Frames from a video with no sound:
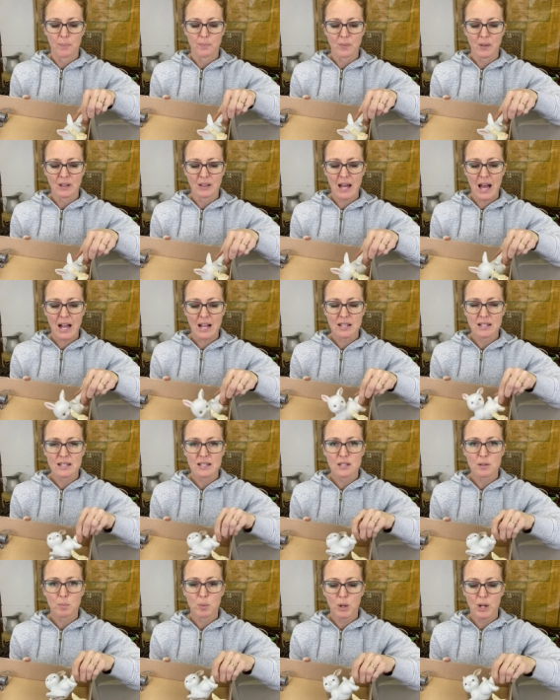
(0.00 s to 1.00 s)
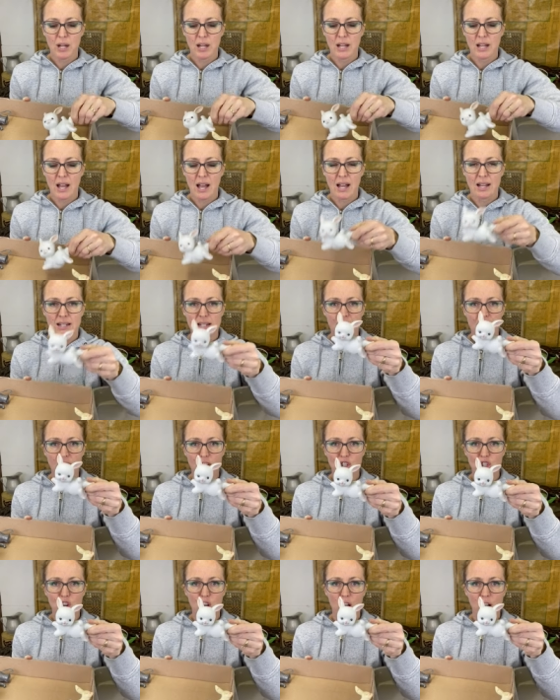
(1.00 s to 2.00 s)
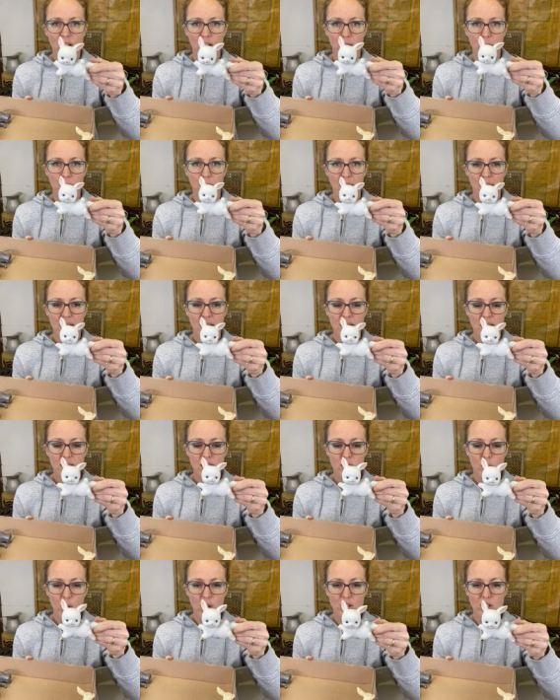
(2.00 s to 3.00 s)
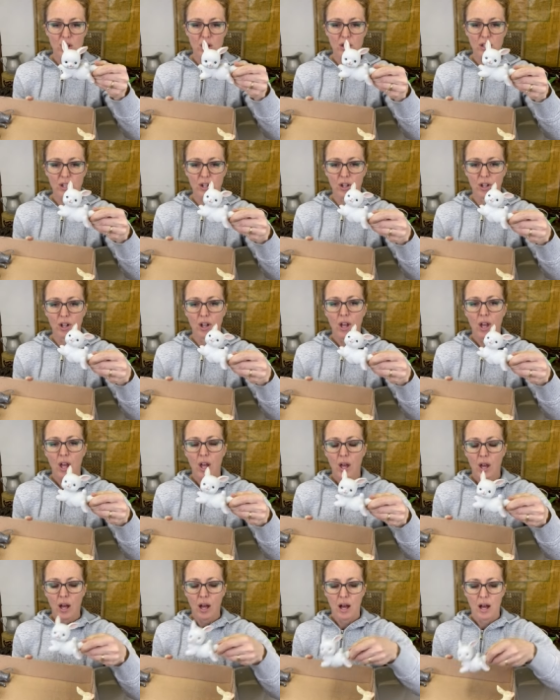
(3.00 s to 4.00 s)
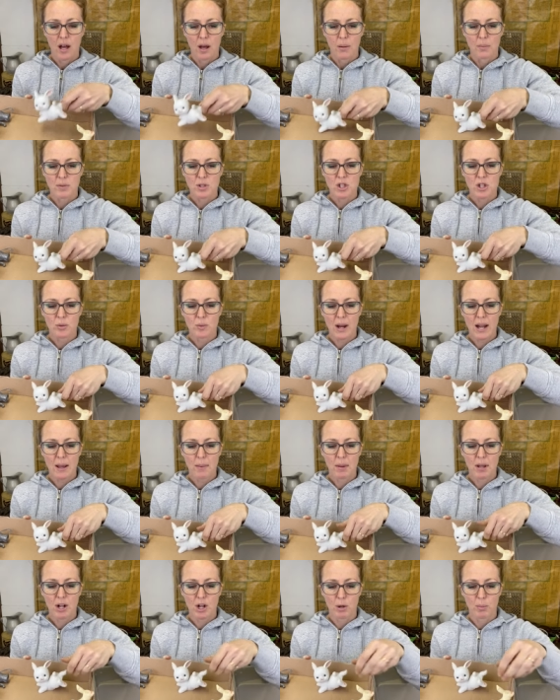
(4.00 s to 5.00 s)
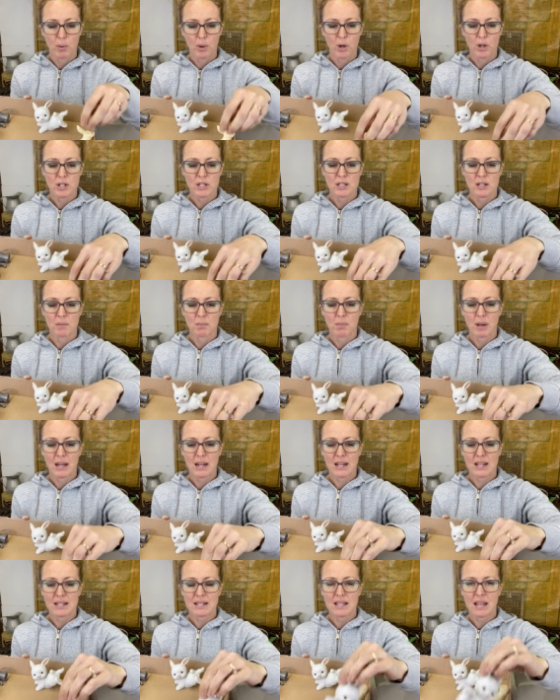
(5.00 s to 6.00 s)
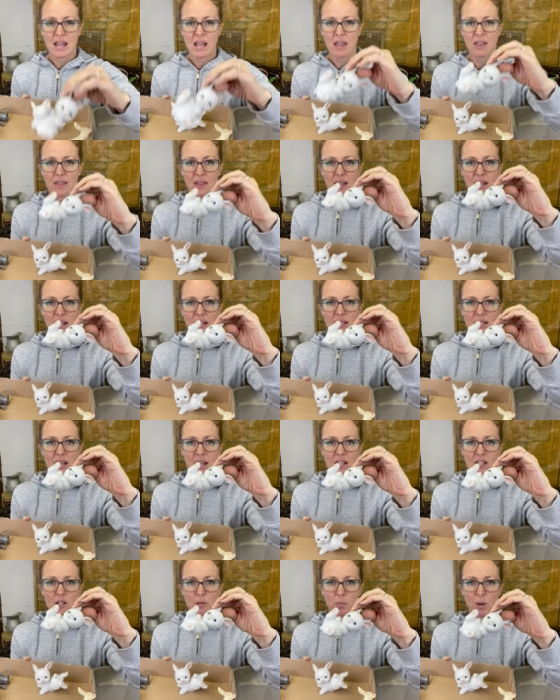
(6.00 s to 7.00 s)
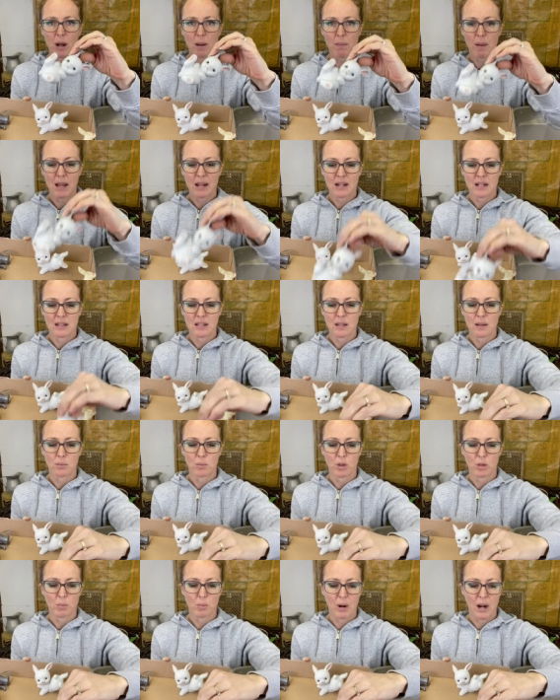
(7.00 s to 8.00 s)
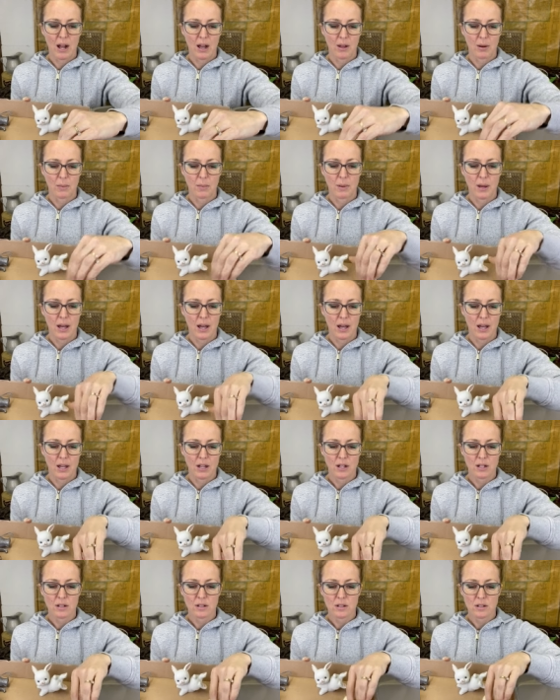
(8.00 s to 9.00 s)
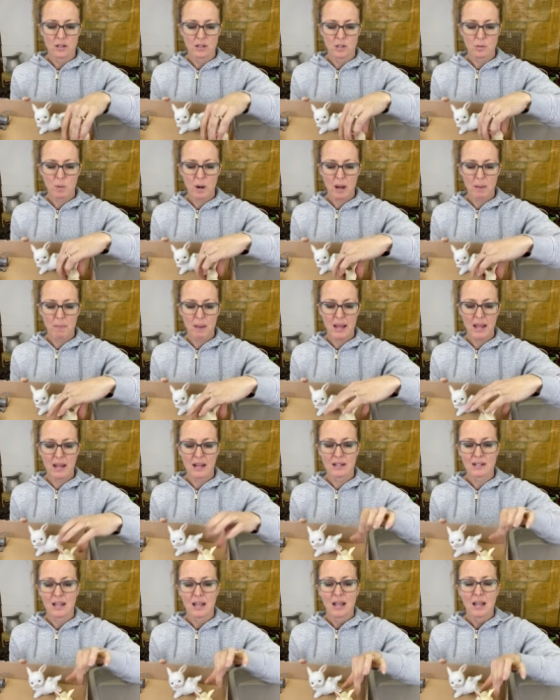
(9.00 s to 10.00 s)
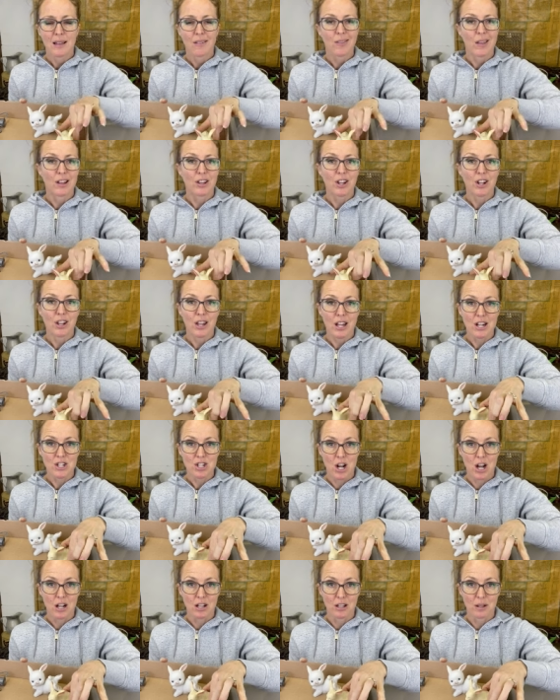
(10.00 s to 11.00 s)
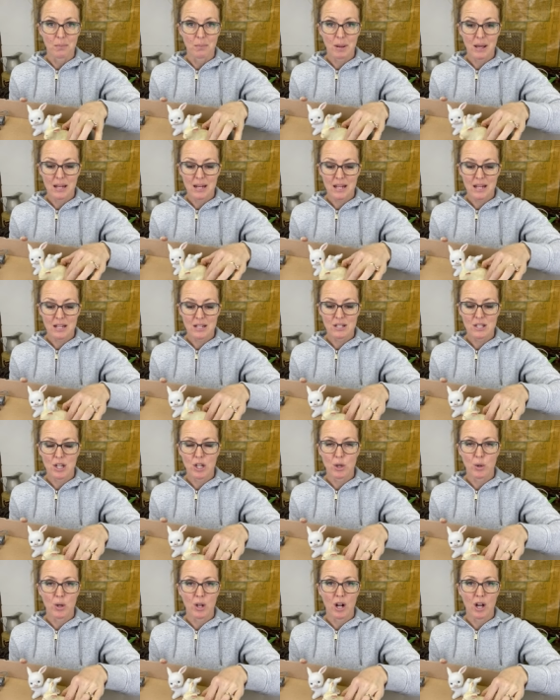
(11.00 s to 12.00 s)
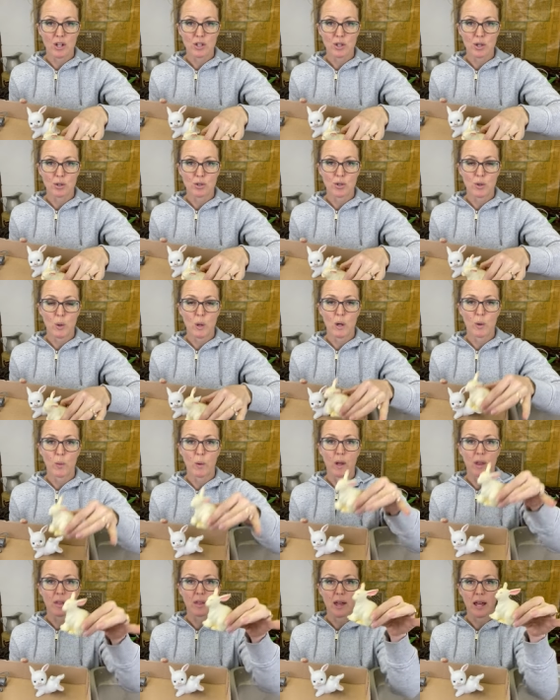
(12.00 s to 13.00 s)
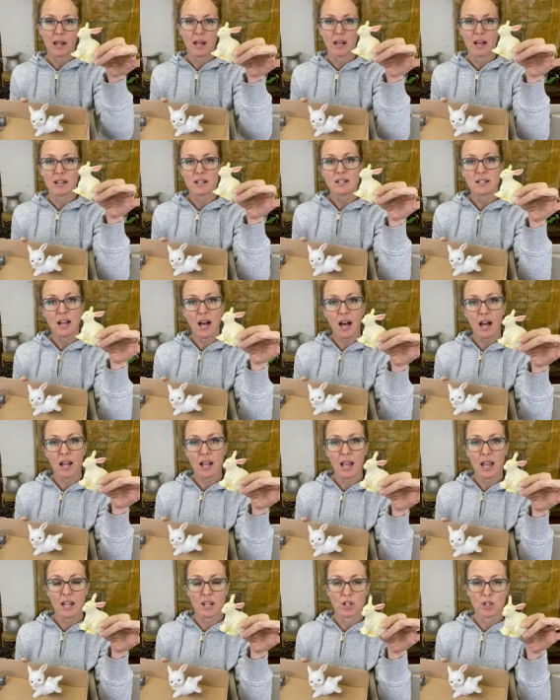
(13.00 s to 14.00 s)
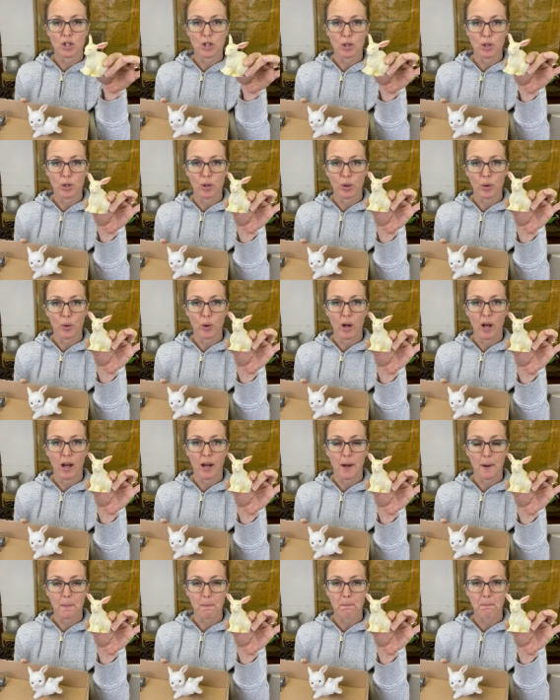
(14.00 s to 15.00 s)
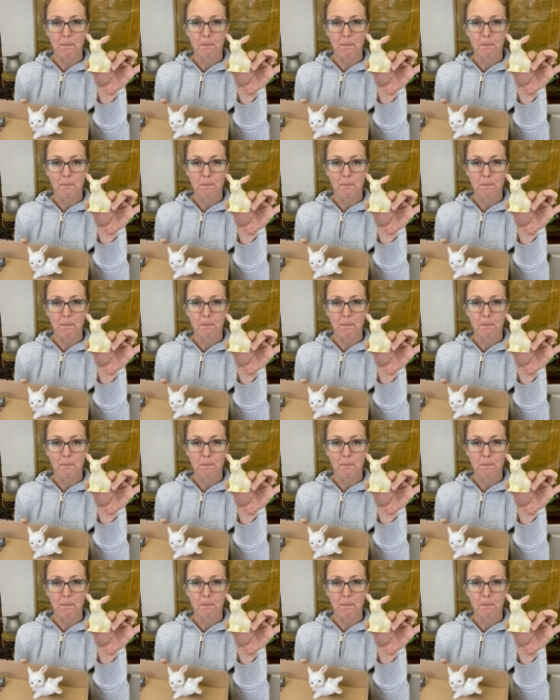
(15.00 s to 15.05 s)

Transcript: last spring I did chocolate bunnies. So I took little um, ceramic or porcelain bunnies like this and spray painted them with brown uh, spray paint. They look like chocolate bunnies. You can also do it with like a duck and do um,